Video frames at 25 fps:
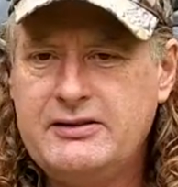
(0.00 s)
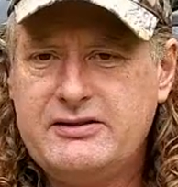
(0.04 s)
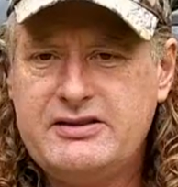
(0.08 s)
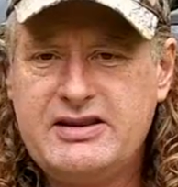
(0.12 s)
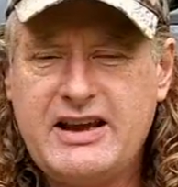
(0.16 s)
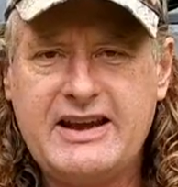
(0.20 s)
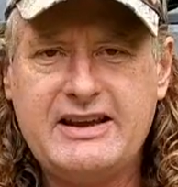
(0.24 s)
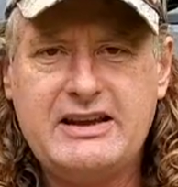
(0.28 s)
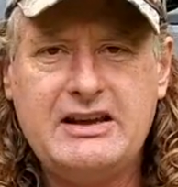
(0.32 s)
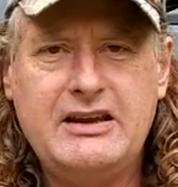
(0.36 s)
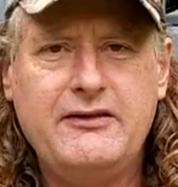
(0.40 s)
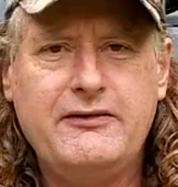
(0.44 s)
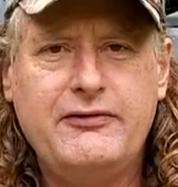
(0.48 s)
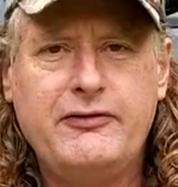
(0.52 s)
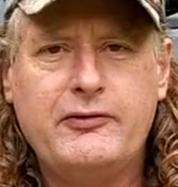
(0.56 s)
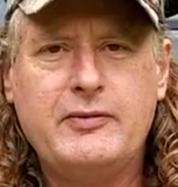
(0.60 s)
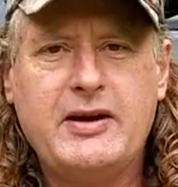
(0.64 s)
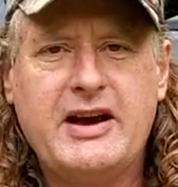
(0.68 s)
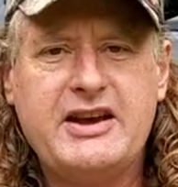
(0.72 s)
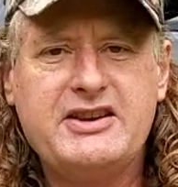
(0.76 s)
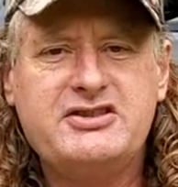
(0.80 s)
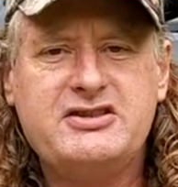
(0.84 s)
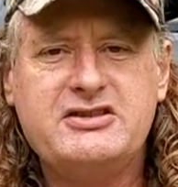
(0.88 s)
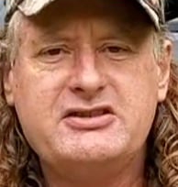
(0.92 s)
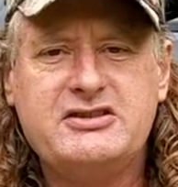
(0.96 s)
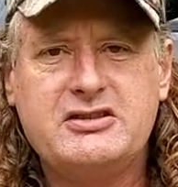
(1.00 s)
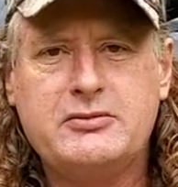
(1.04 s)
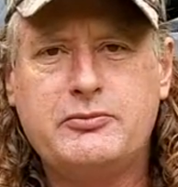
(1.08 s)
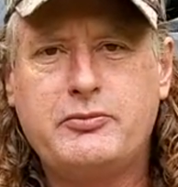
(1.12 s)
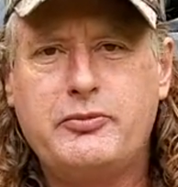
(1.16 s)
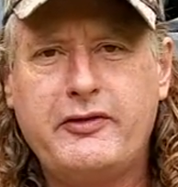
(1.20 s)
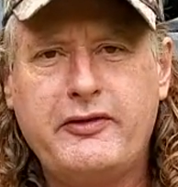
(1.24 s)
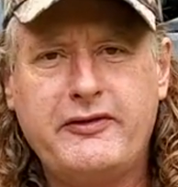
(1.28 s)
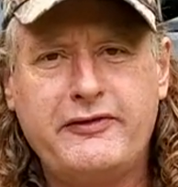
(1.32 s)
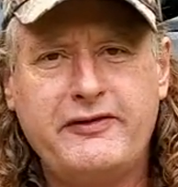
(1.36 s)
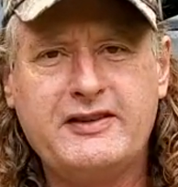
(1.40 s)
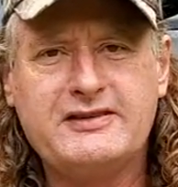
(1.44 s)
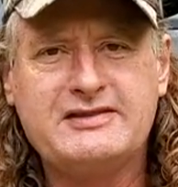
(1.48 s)
Take information to
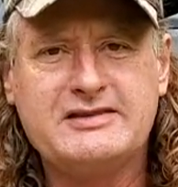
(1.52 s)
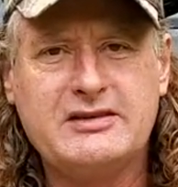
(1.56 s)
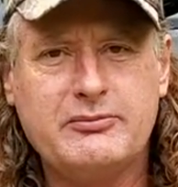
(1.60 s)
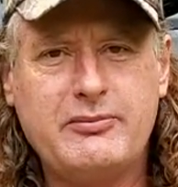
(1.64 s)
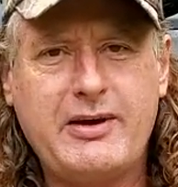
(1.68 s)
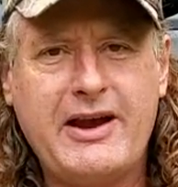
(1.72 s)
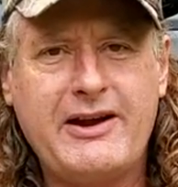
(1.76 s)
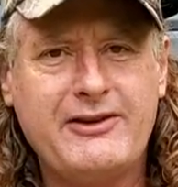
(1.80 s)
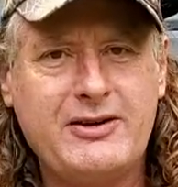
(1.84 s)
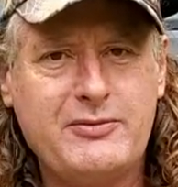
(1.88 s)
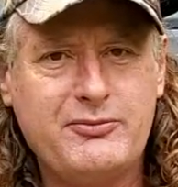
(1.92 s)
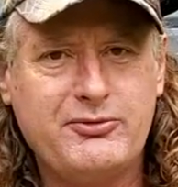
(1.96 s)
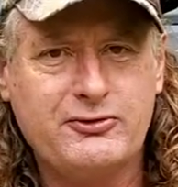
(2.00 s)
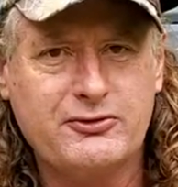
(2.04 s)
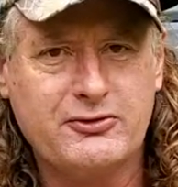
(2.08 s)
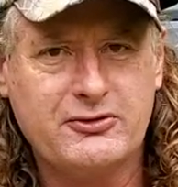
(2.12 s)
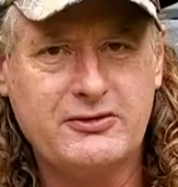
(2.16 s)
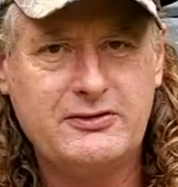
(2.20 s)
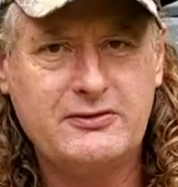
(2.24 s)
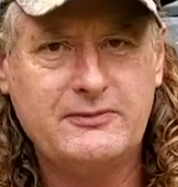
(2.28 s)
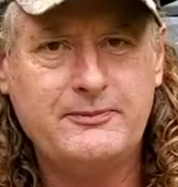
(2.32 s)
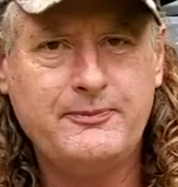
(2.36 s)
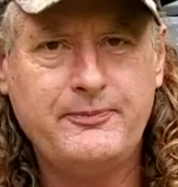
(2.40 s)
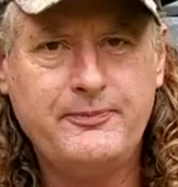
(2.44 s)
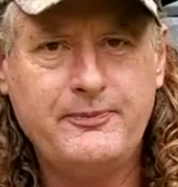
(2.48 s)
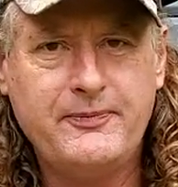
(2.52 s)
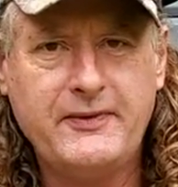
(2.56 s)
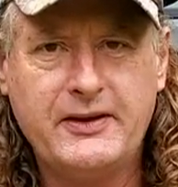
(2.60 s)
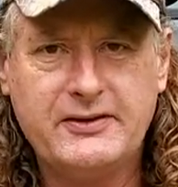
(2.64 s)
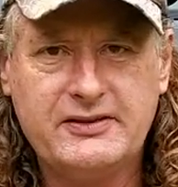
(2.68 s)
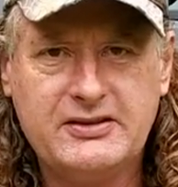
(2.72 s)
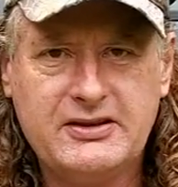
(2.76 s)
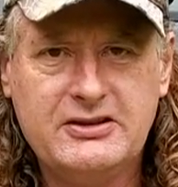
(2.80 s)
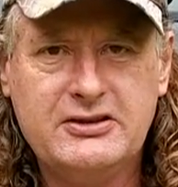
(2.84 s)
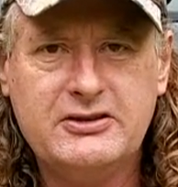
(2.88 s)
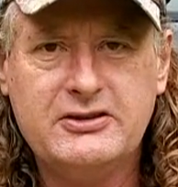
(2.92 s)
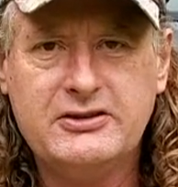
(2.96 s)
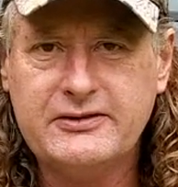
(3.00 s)
Professor Barry Brook at
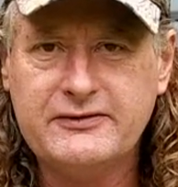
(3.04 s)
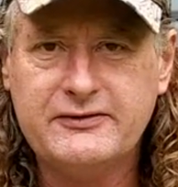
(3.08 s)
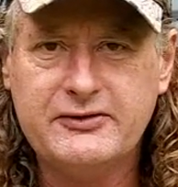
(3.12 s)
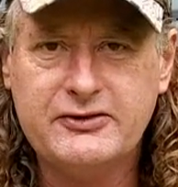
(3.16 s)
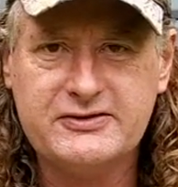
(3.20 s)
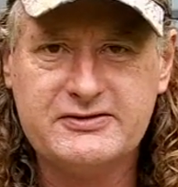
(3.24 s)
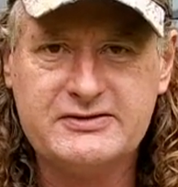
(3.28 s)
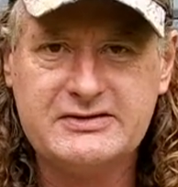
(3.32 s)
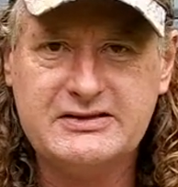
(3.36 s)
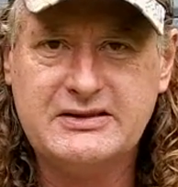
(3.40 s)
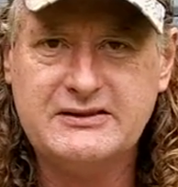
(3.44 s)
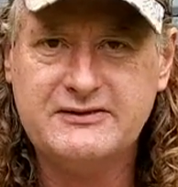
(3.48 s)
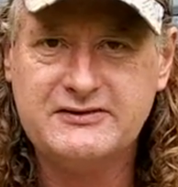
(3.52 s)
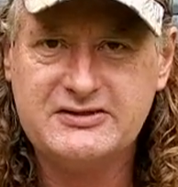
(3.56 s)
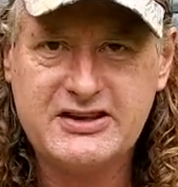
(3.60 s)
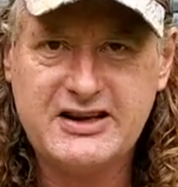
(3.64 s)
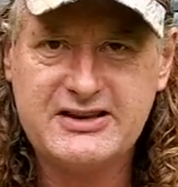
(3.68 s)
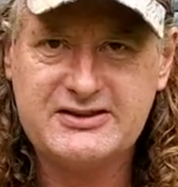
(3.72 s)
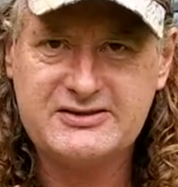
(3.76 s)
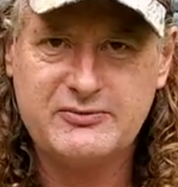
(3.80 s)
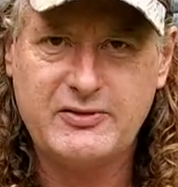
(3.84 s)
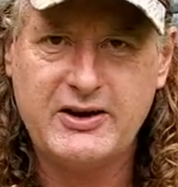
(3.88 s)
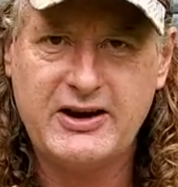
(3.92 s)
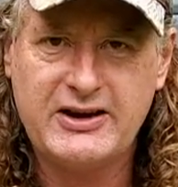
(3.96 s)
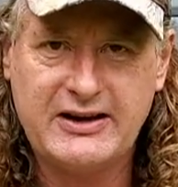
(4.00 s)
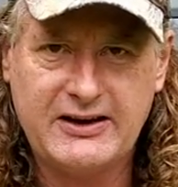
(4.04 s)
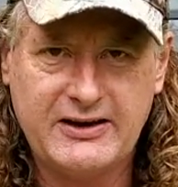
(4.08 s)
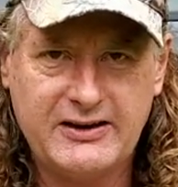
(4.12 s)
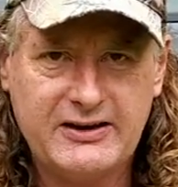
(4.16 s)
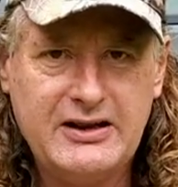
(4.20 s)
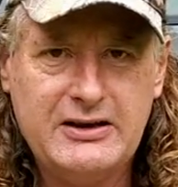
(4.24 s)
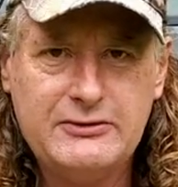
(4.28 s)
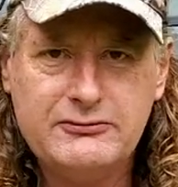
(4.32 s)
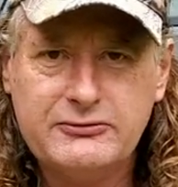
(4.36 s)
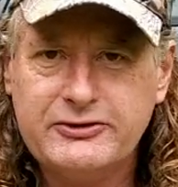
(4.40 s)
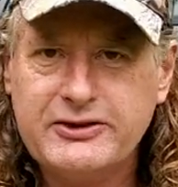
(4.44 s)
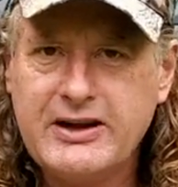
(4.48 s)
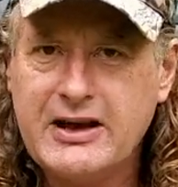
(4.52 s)
the University of Tasmania.
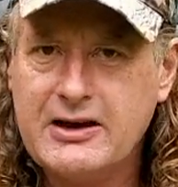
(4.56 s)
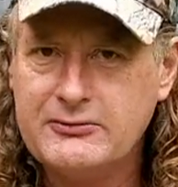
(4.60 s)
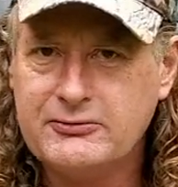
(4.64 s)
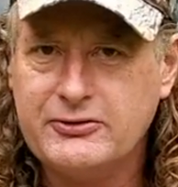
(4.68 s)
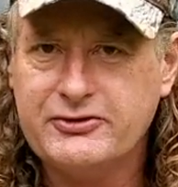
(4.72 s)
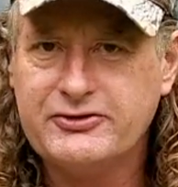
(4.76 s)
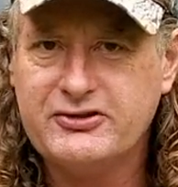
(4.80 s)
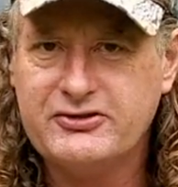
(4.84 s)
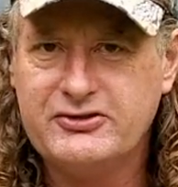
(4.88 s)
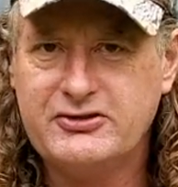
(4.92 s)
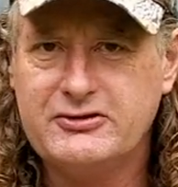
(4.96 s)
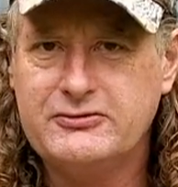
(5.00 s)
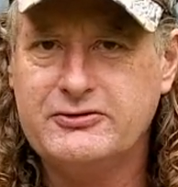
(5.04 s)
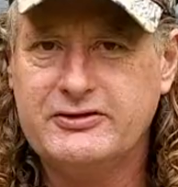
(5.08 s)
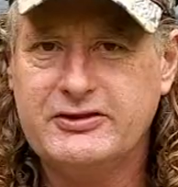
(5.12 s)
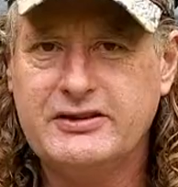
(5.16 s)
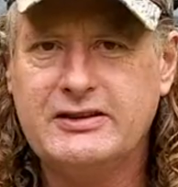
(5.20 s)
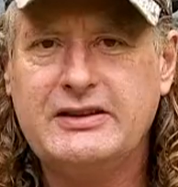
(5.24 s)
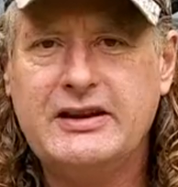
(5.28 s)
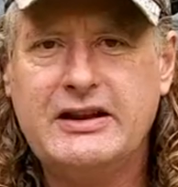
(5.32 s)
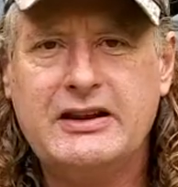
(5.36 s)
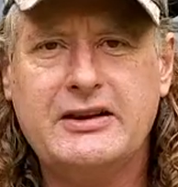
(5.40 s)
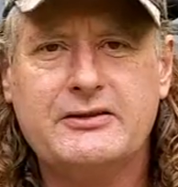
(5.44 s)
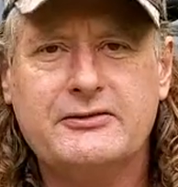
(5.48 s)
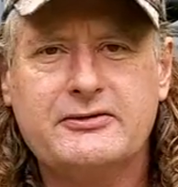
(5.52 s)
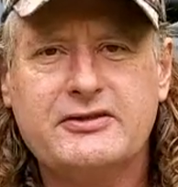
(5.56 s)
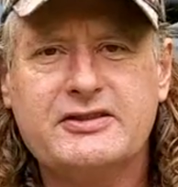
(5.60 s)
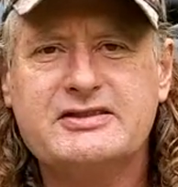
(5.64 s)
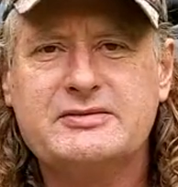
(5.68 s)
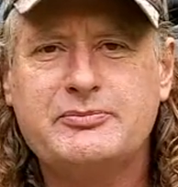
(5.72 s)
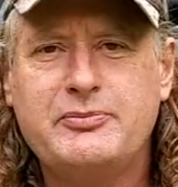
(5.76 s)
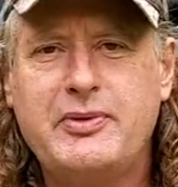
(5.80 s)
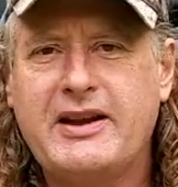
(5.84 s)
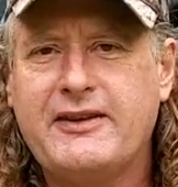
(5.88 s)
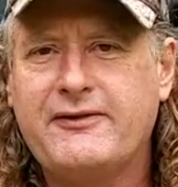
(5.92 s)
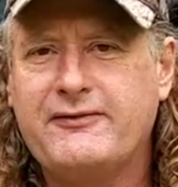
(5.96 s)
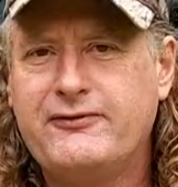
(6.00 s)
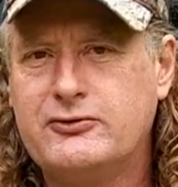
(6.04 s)
He will know what to do with it in a
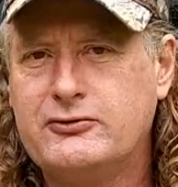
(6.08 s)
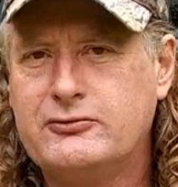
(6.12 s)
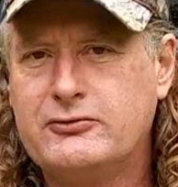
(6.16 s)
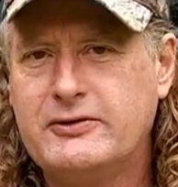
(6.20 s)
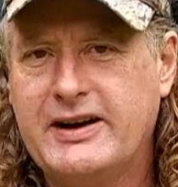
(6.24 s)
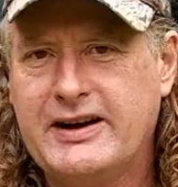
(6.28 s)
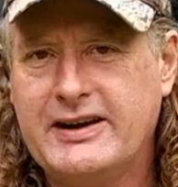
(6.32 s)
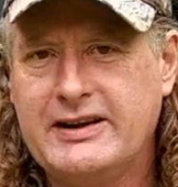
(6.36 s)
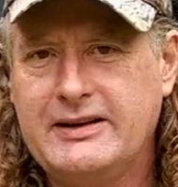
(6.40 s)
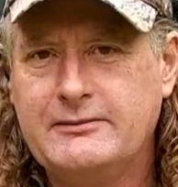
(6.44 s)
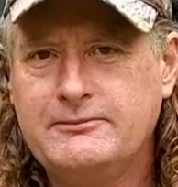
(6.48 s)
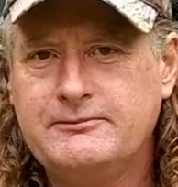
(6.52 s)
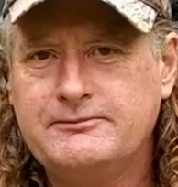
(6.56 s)
respectful way.